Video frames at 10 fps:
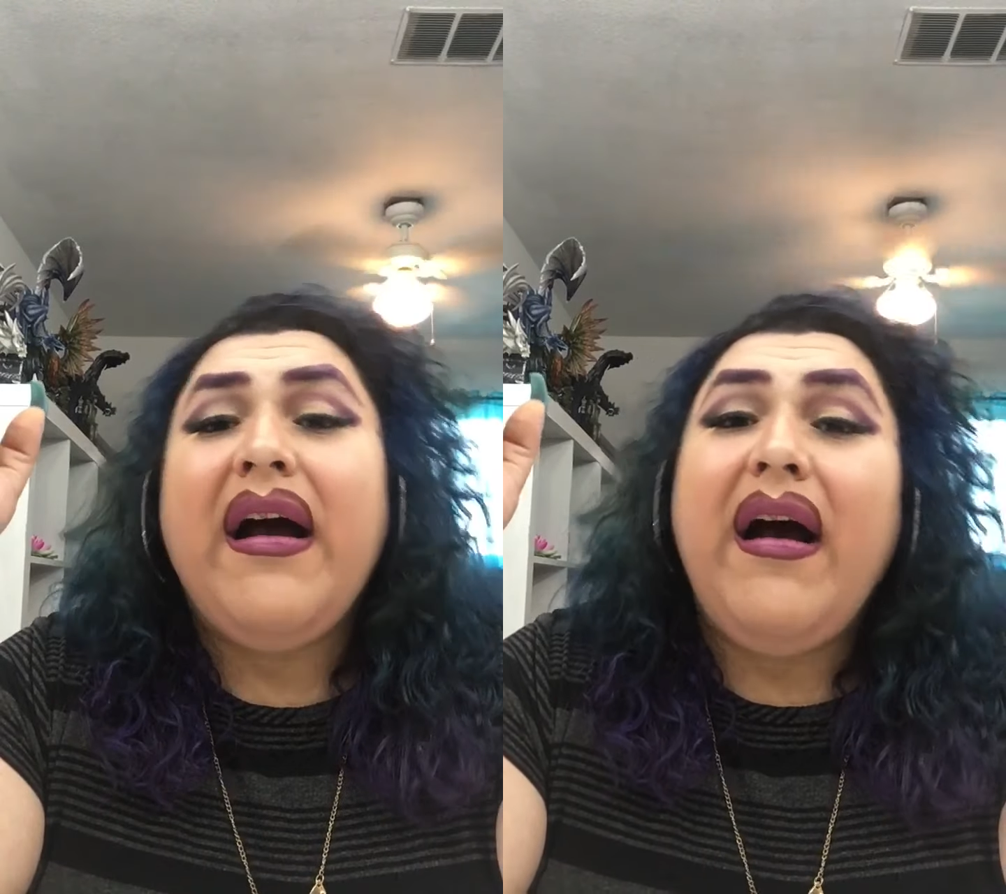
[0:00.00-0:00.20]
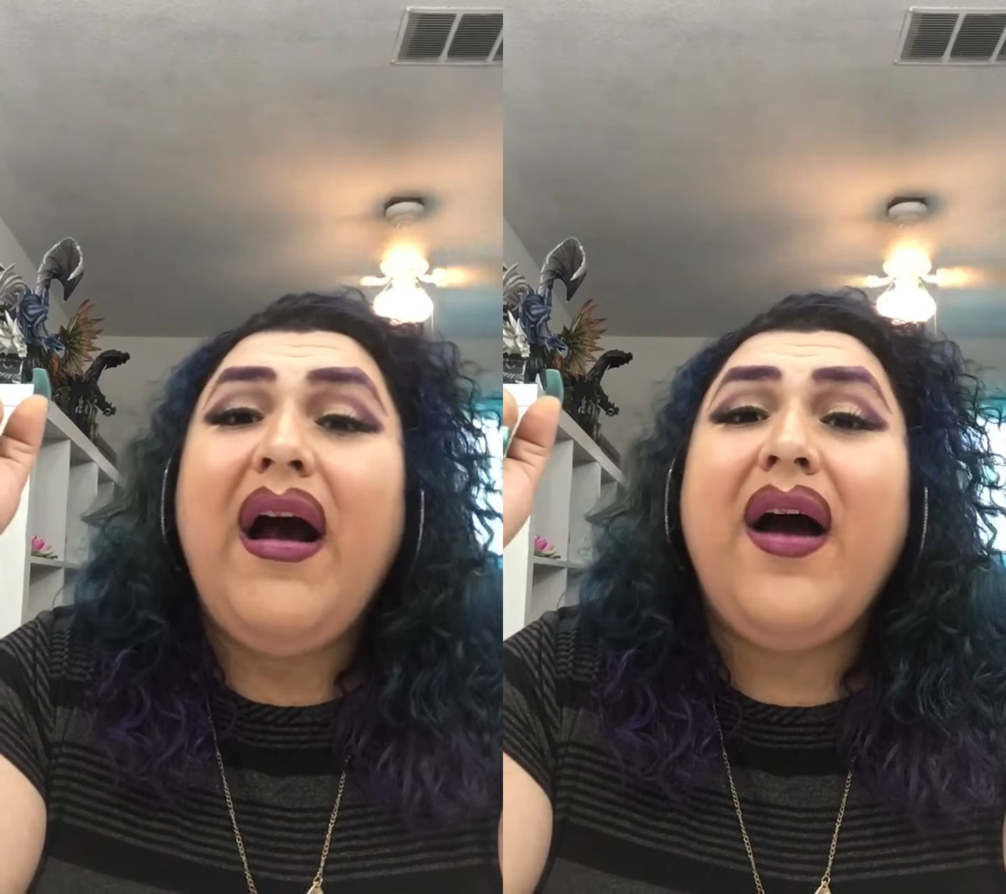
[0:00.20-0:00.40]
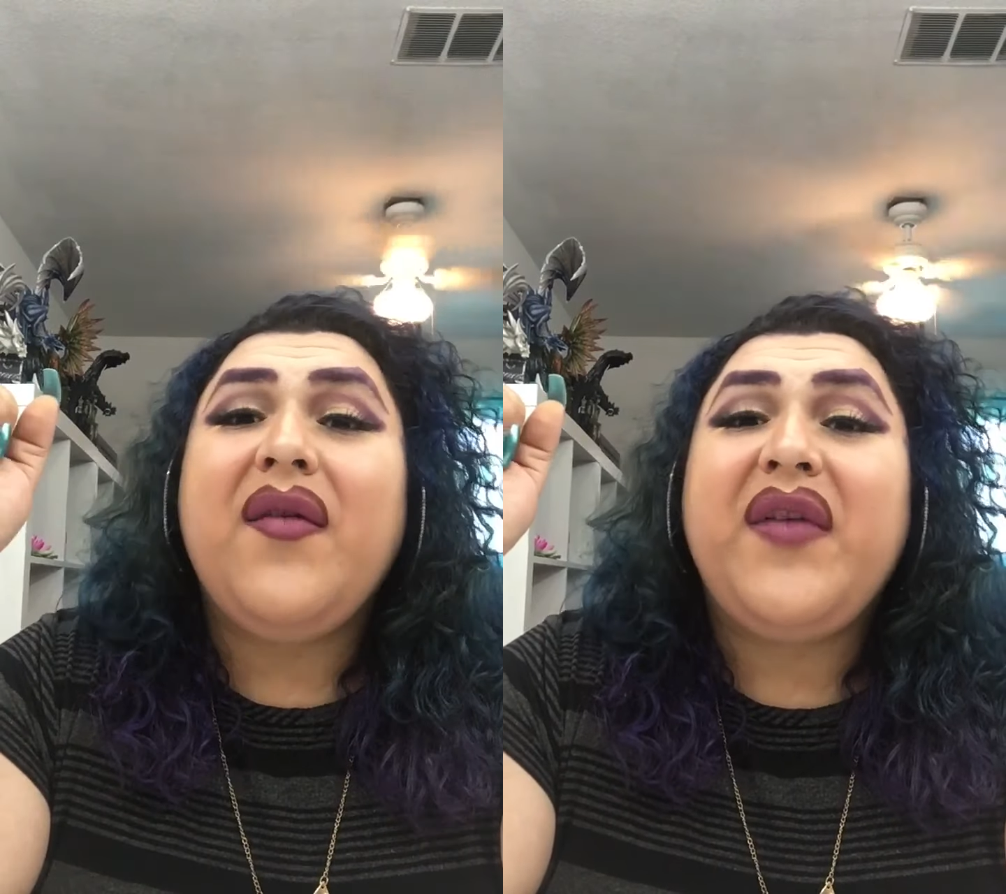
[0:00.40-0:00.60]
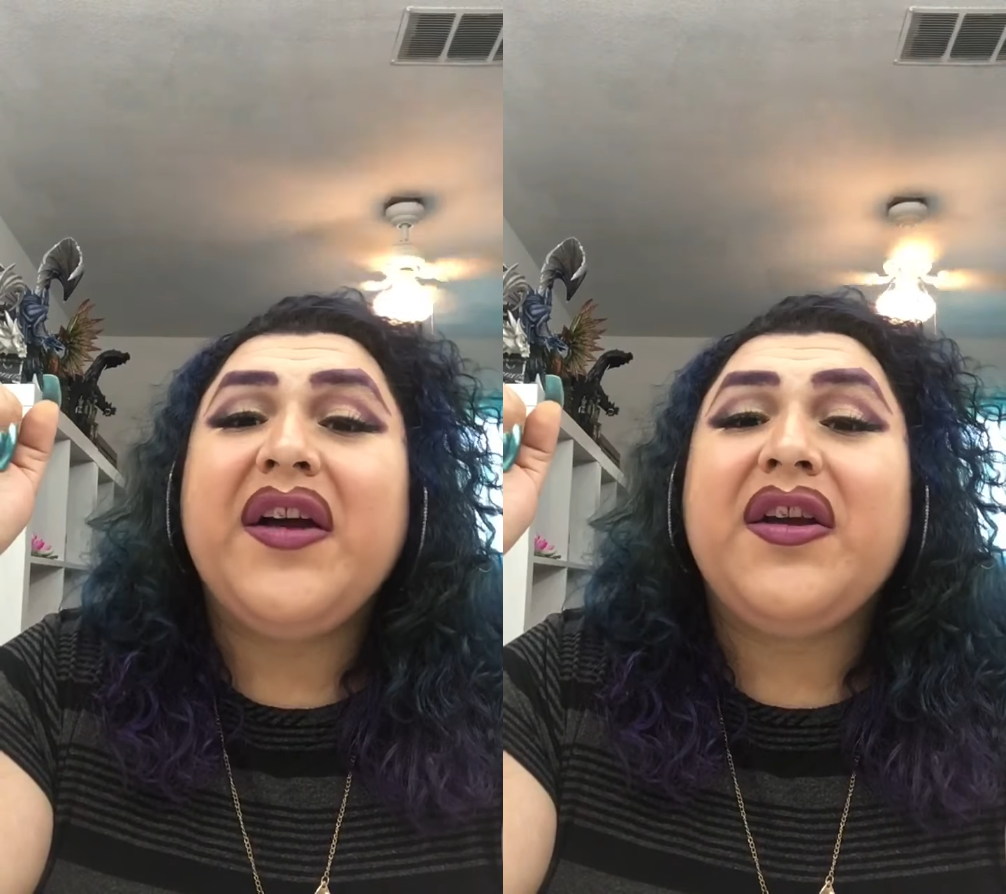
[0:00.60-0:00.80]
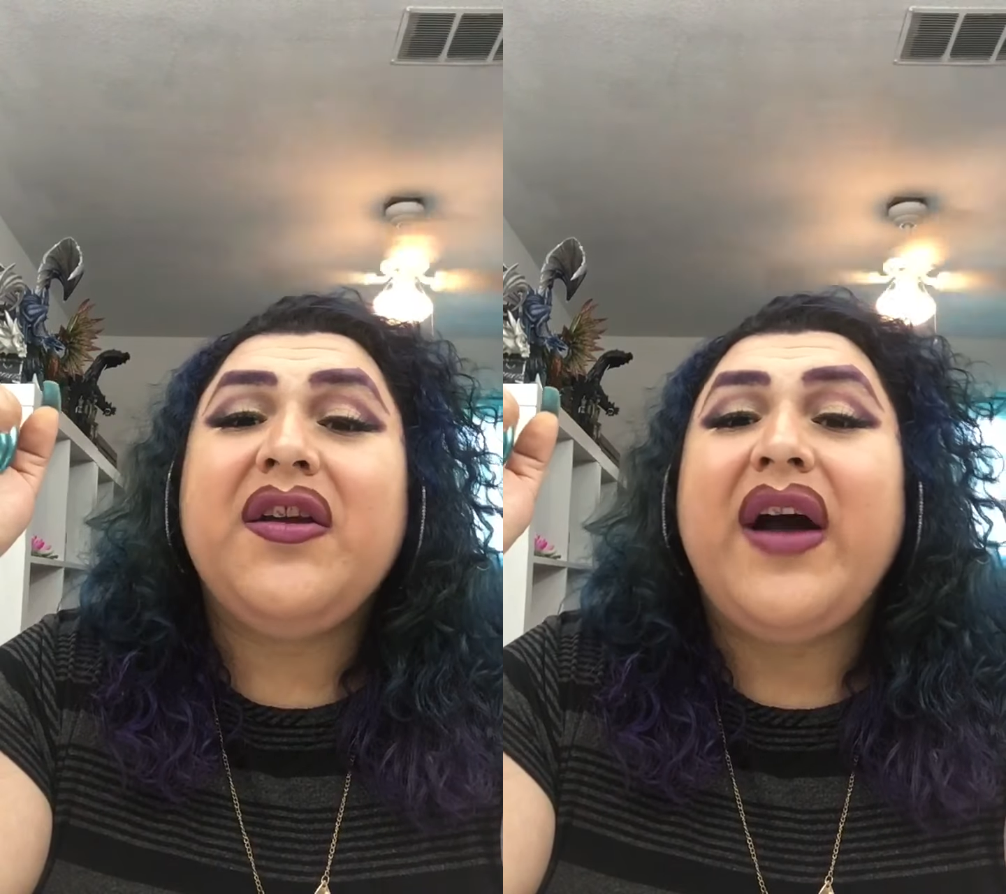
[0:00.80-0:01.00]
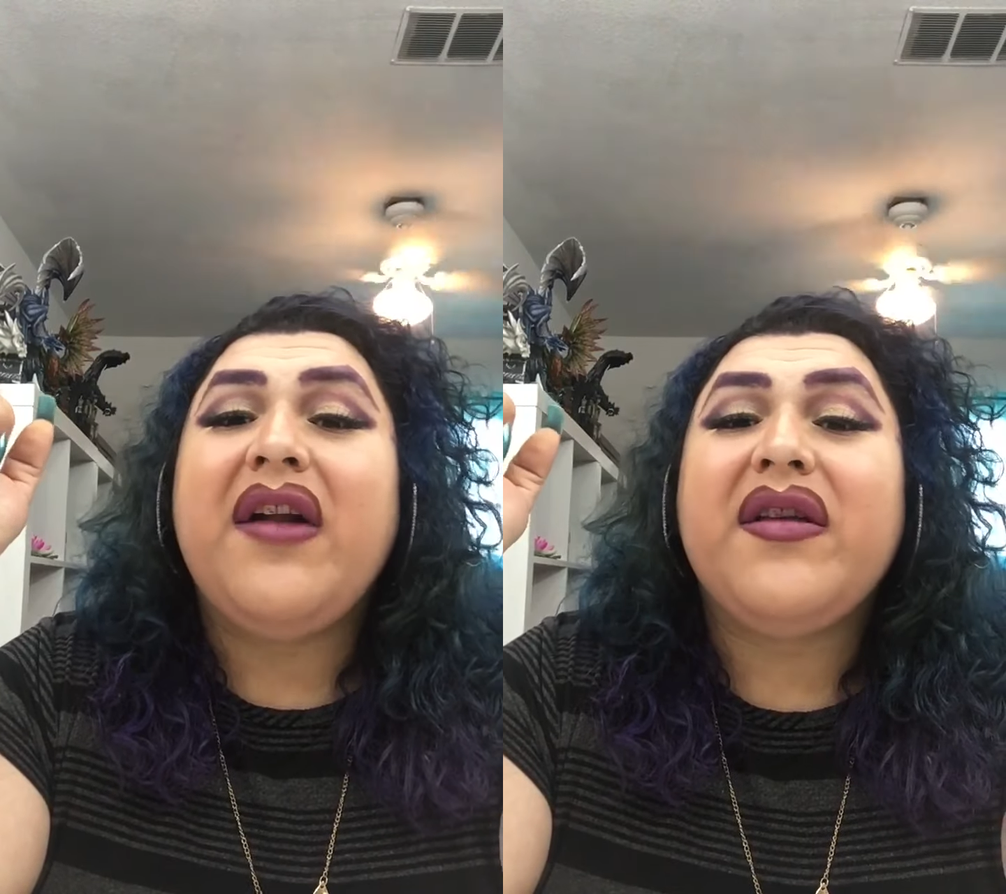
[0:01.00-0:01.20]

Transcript: ah, oh, fuck you, I don't